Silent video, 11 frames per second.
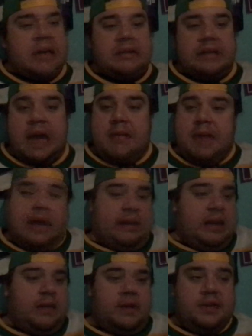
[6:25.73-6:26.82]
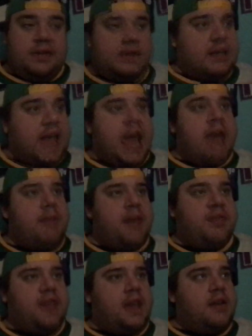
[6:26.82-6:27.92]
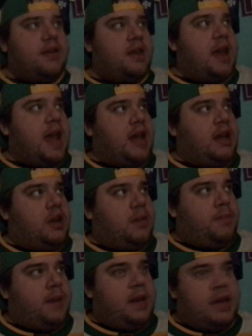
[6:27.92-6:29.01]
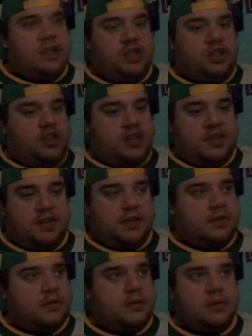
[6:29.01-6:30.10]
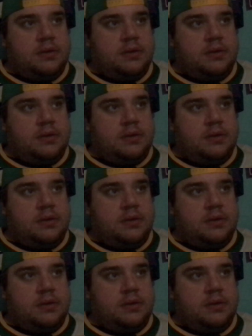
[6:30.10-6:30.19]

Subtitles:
it was a game at the end of the day here, but it's just,